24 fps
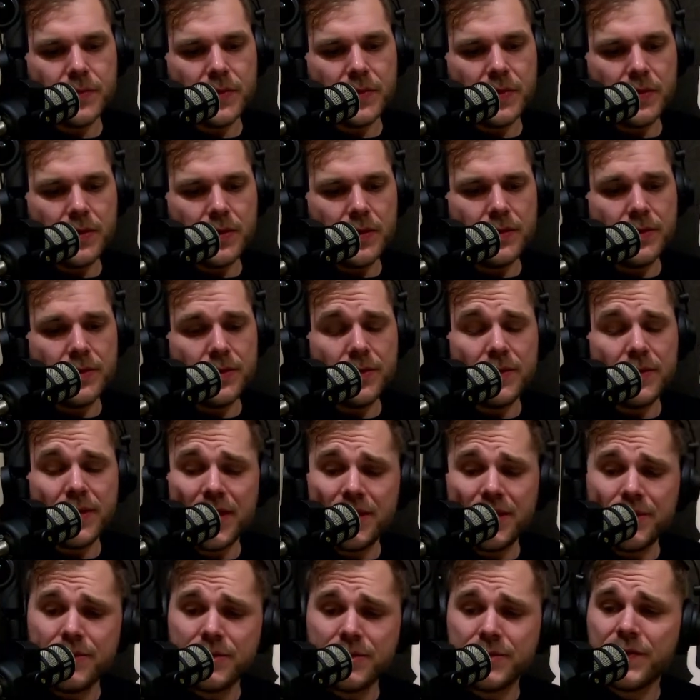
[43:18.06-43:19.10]
dude, that
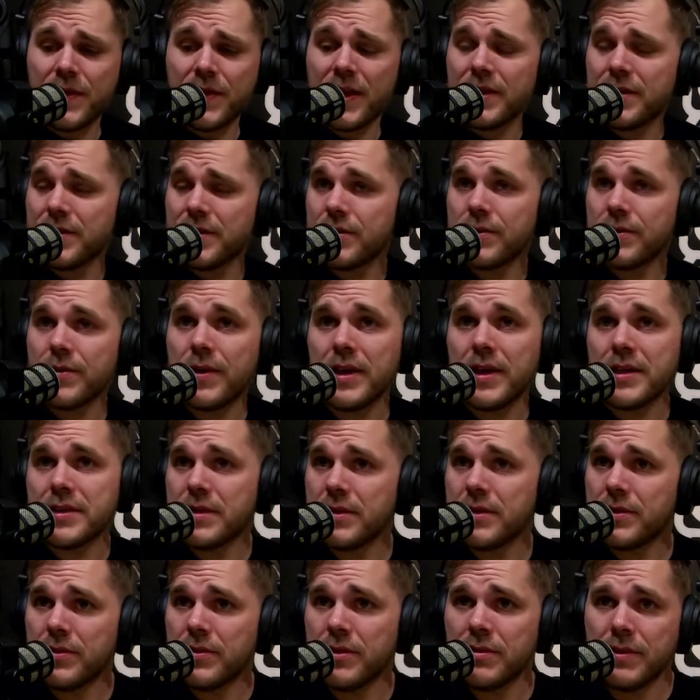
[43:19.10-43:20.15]
dude's fighting twice in
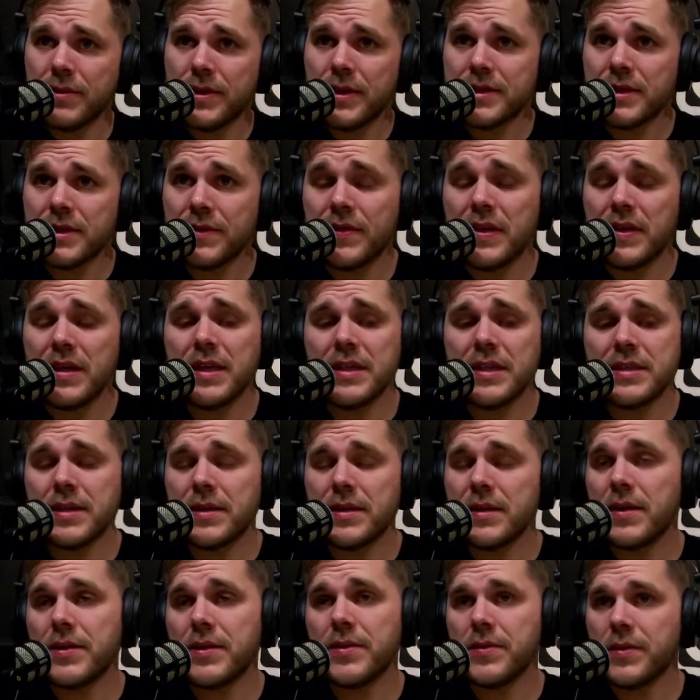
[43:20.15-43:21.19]
3 weeks. If he gets
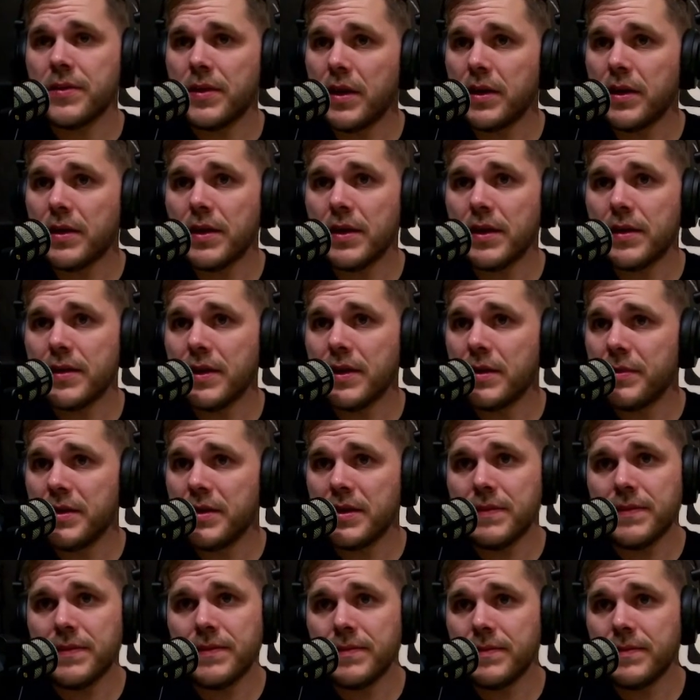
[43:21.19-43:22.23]
another knockout, that'd be
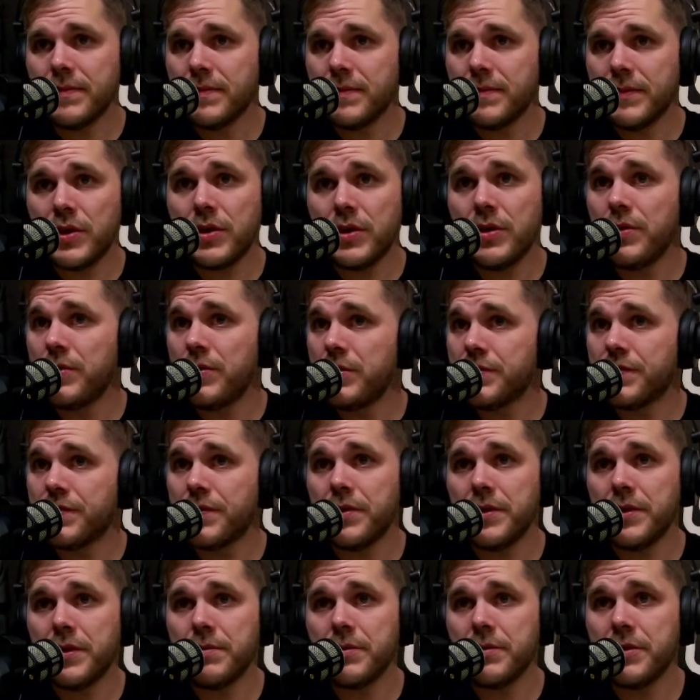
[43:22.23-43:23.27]
huge for
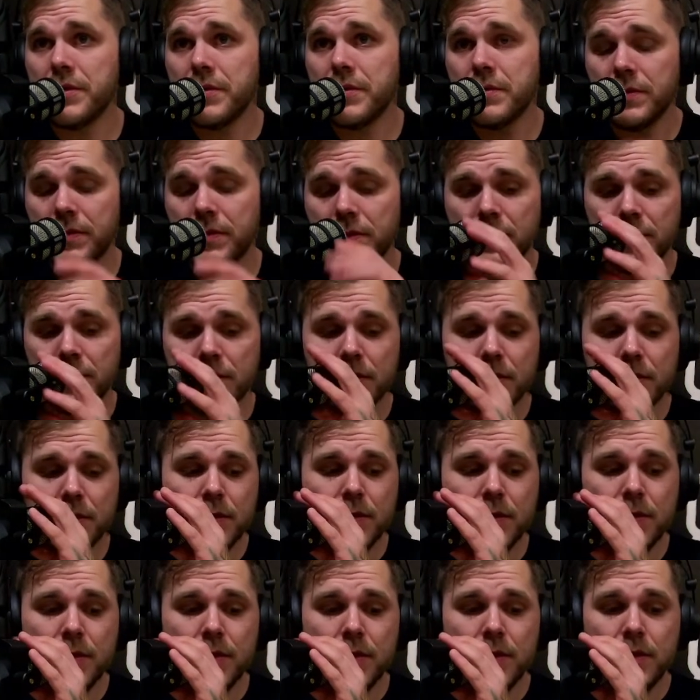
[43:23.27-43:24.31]
him, dude.
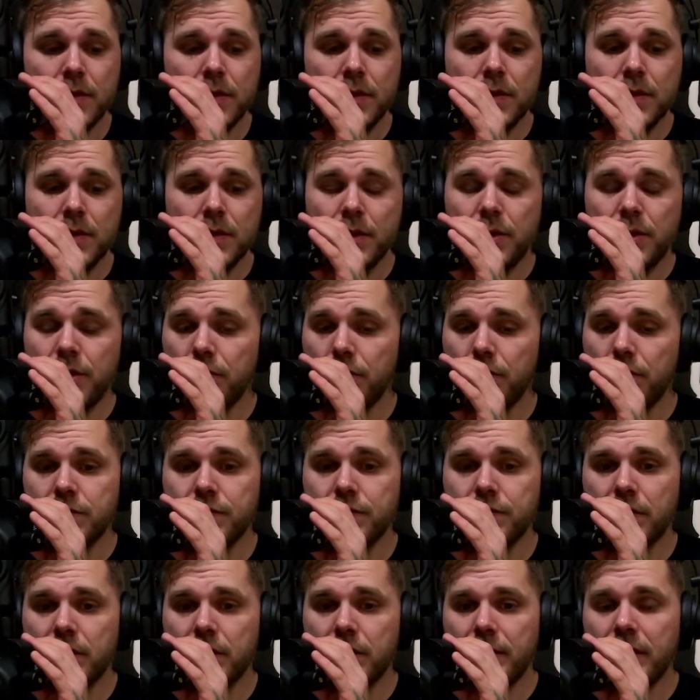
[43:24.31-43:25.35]
Huge for
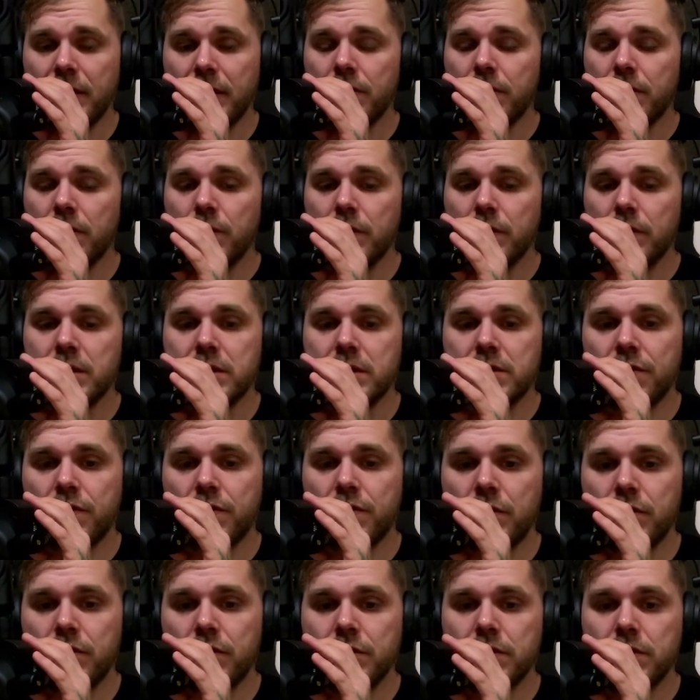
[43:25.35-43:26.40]
him. I don't know what his
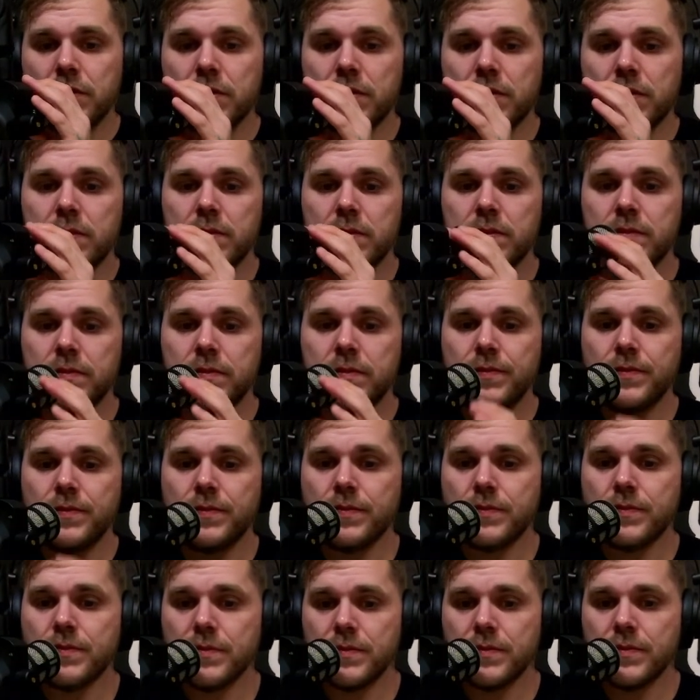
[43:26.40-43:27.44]
future
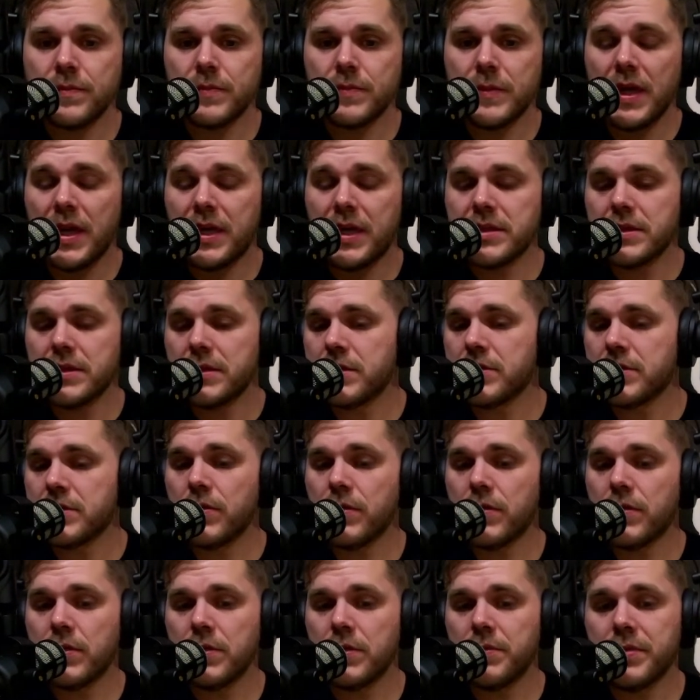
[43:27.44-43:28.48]
has in
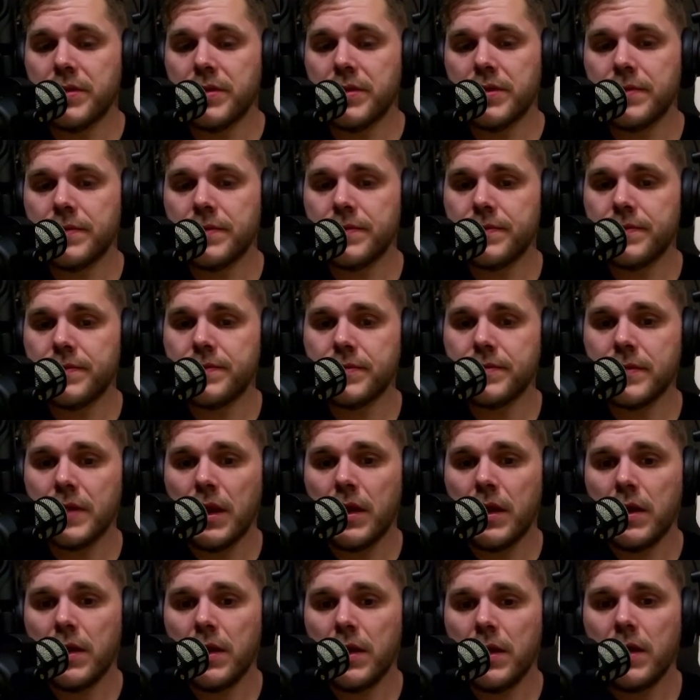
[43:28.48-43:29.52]
store, but,
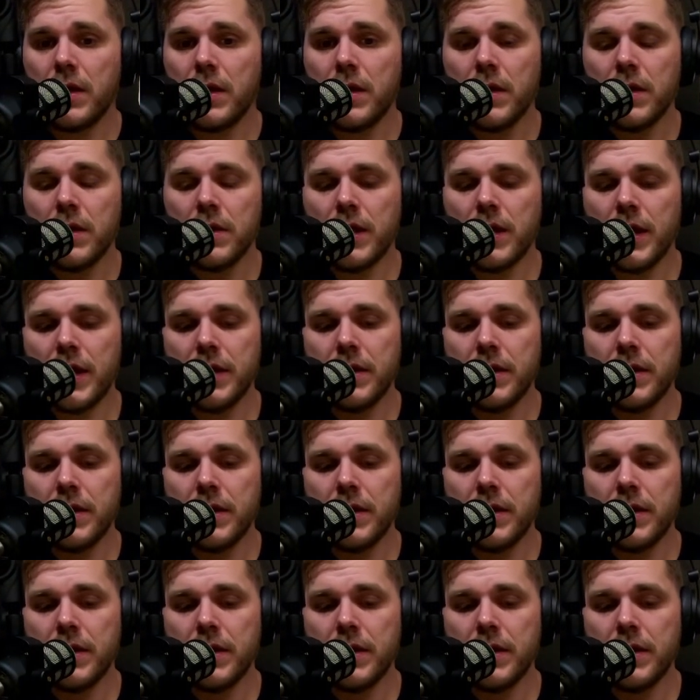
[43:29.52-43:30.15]
like,